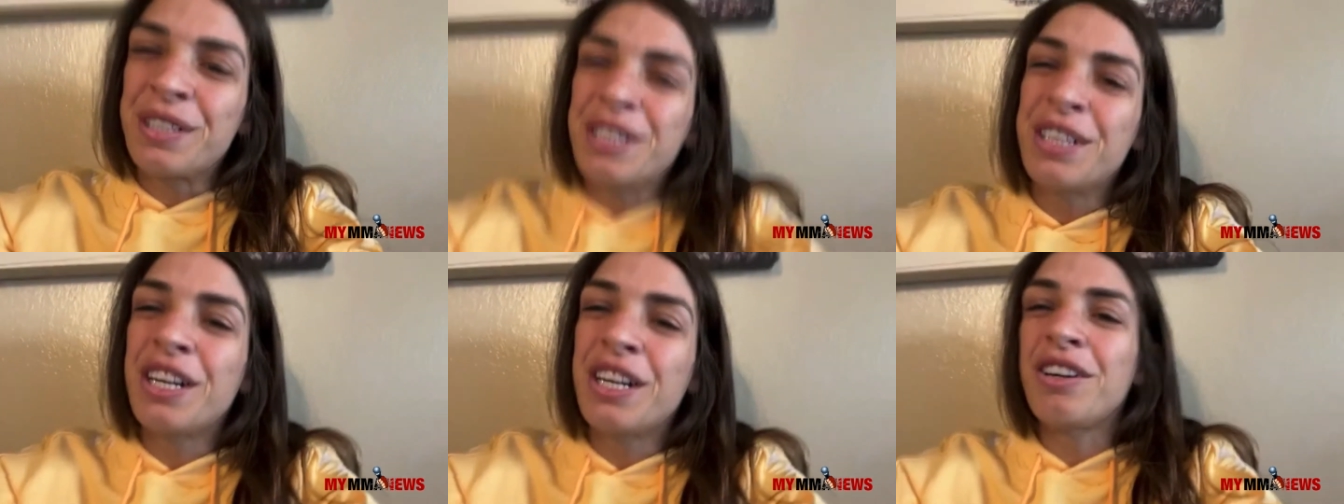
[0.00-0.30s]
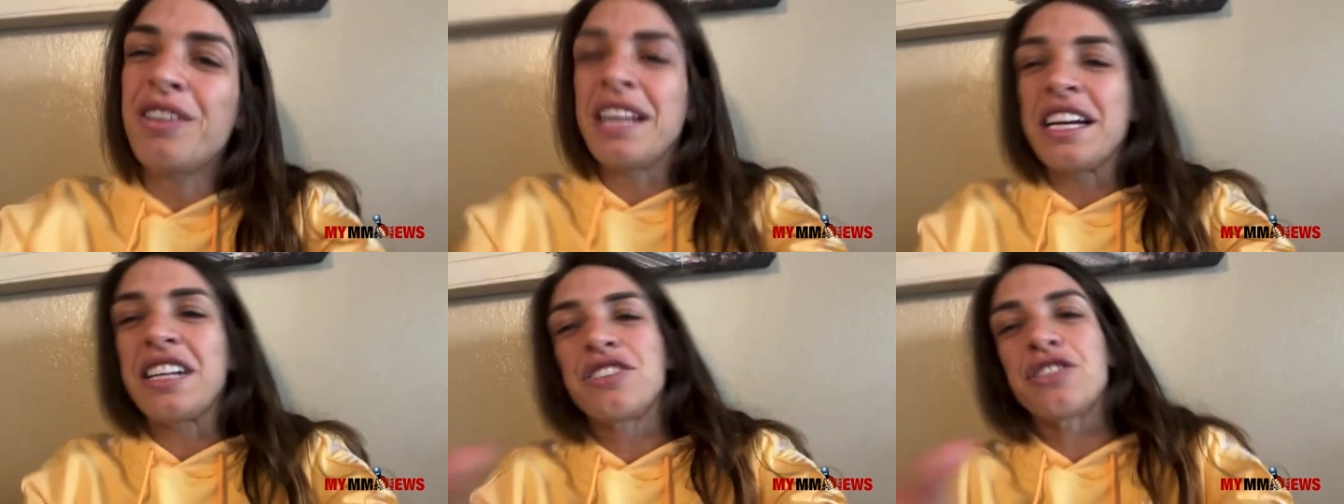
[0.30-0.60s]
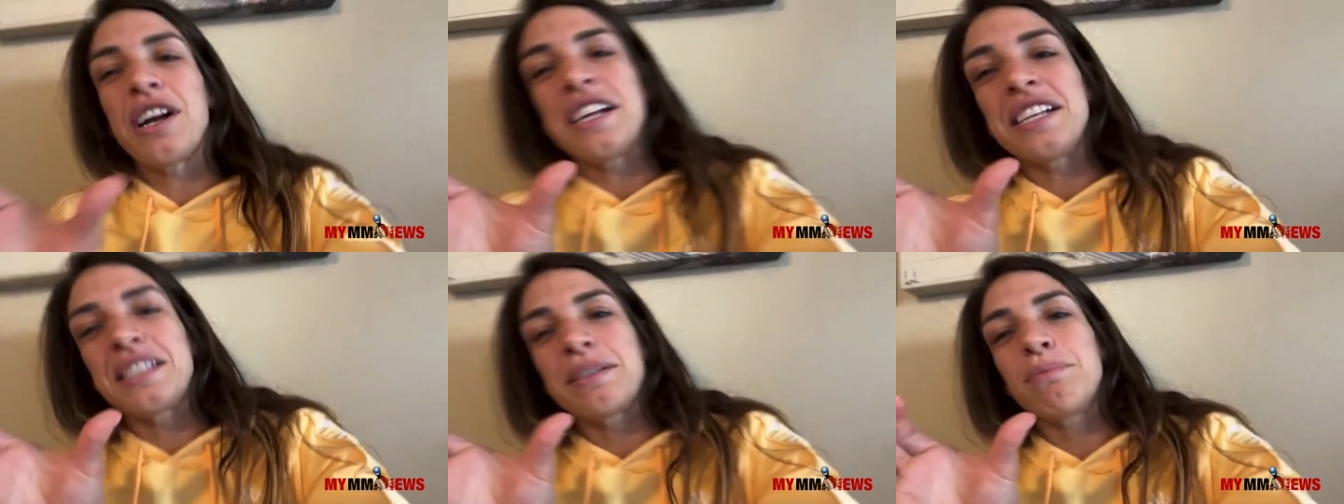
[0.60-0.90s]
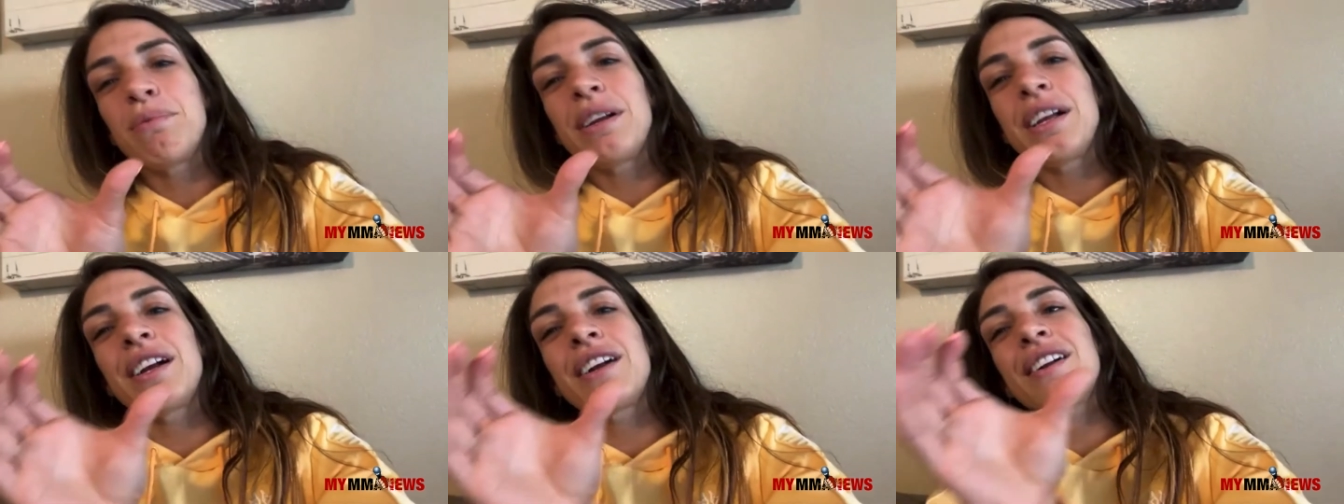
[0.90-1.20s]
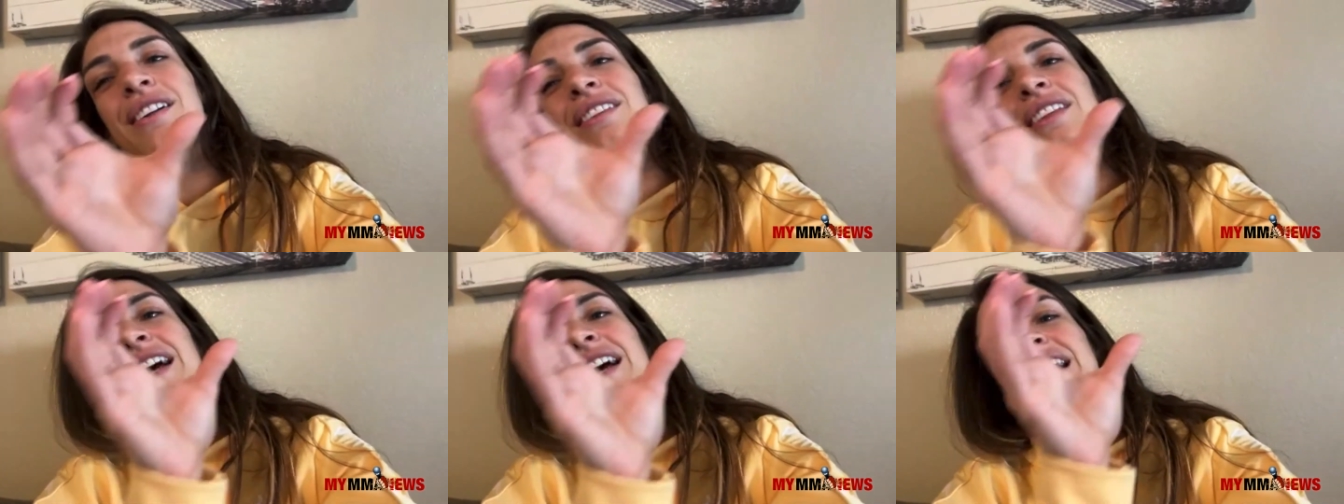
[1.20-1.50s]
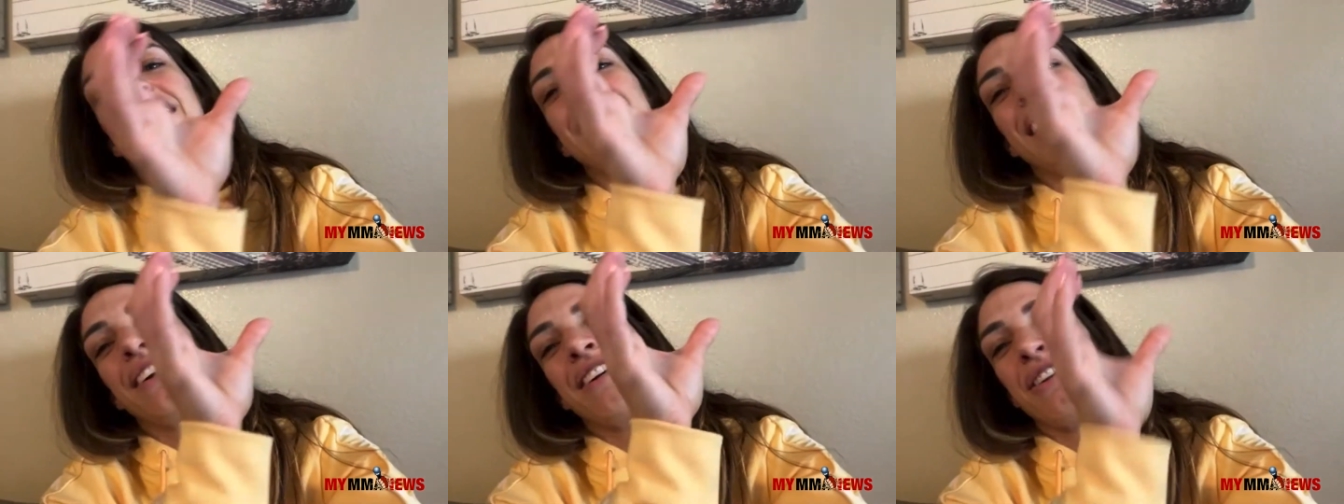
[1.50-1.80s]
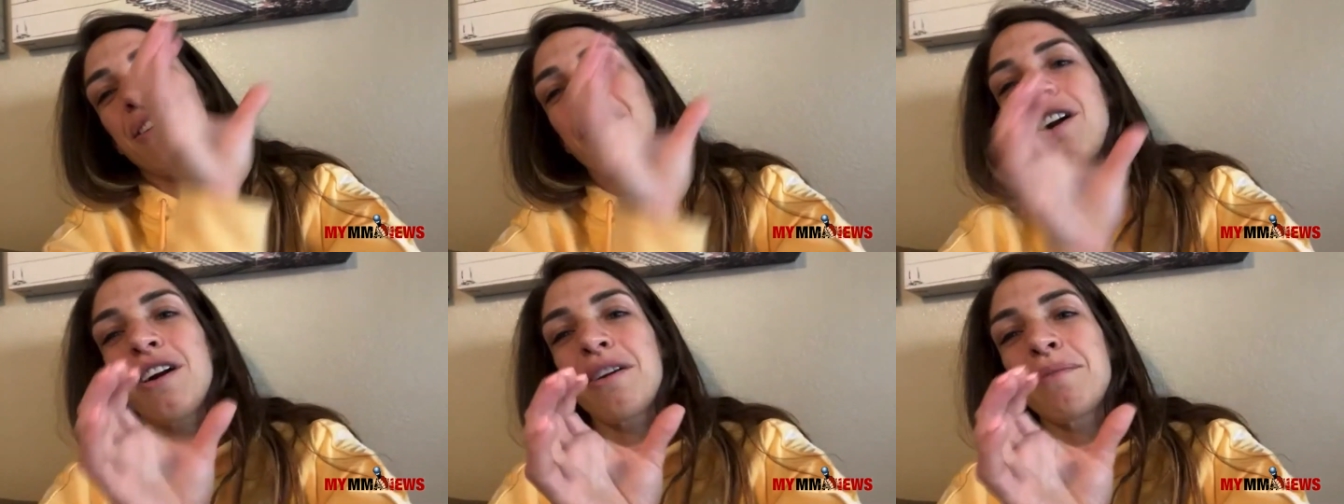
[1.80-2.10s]
you know, like trying to bring her leg, her
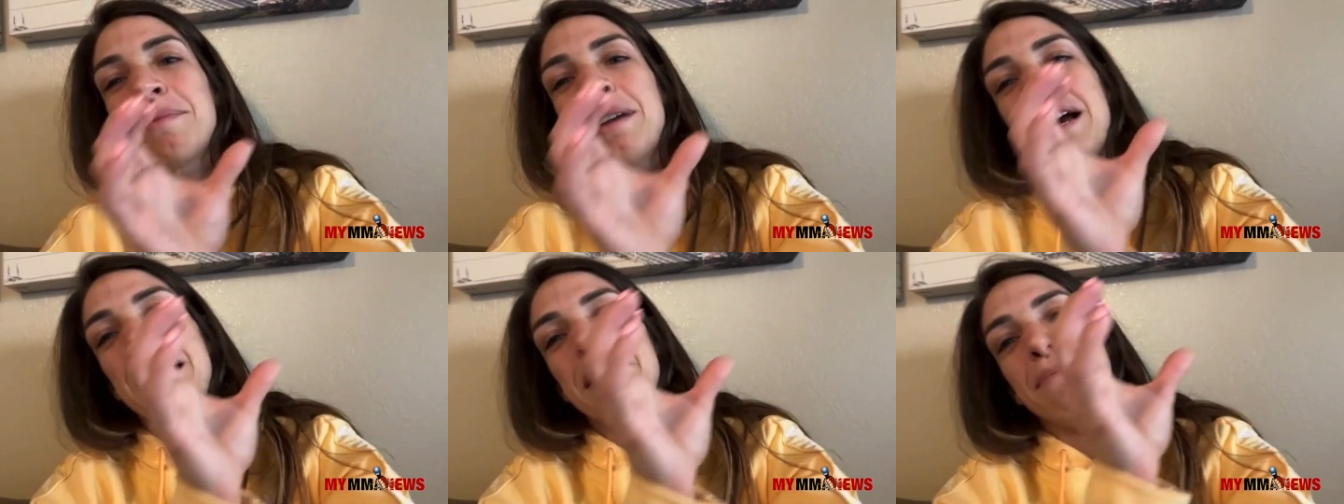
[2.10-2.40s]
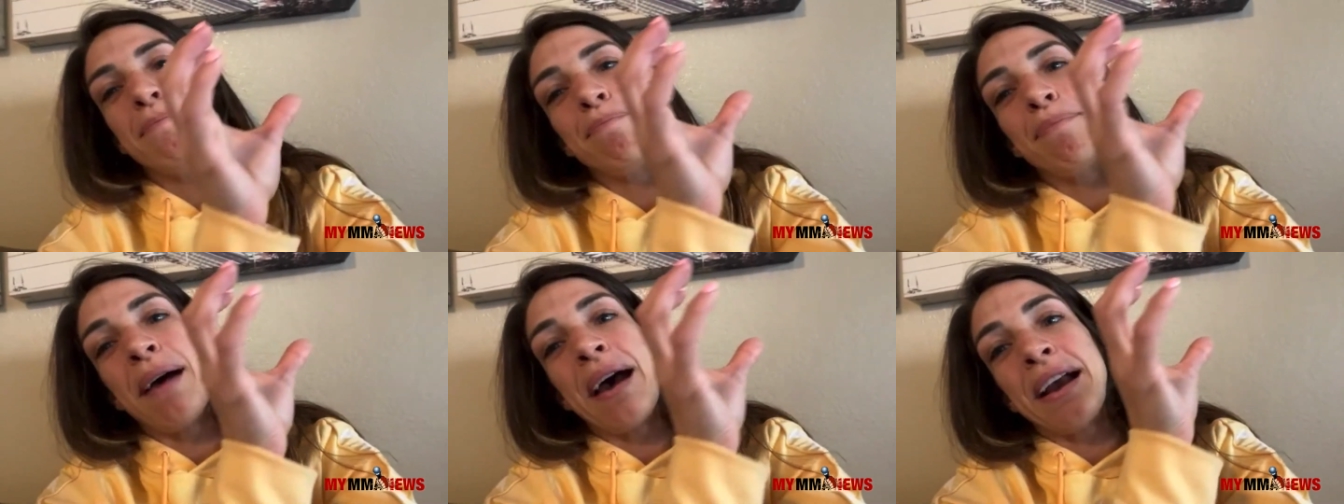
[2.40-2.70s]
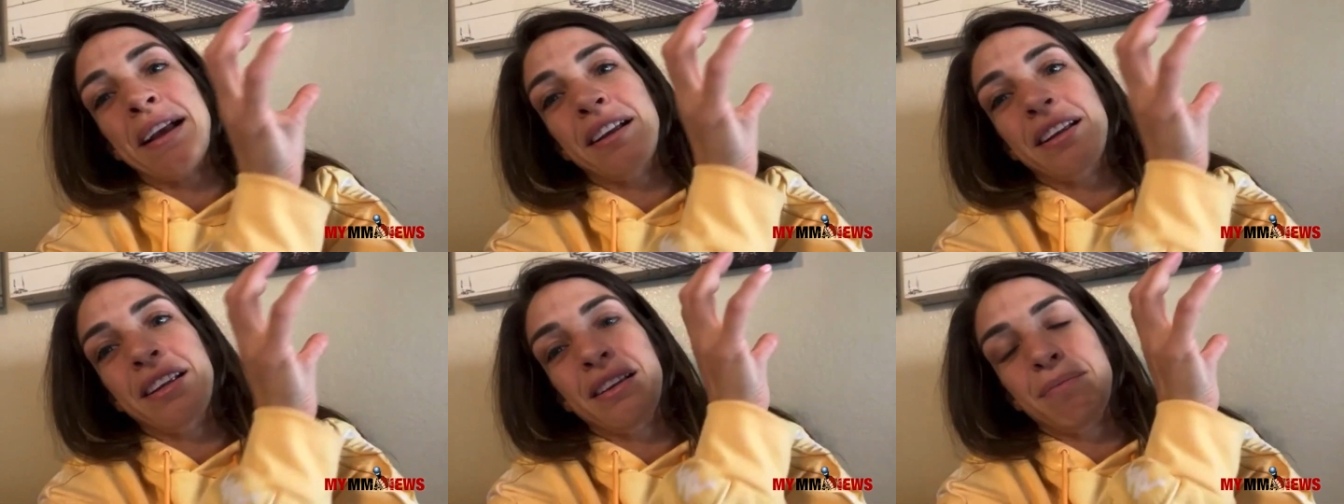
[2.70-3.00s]
arm back,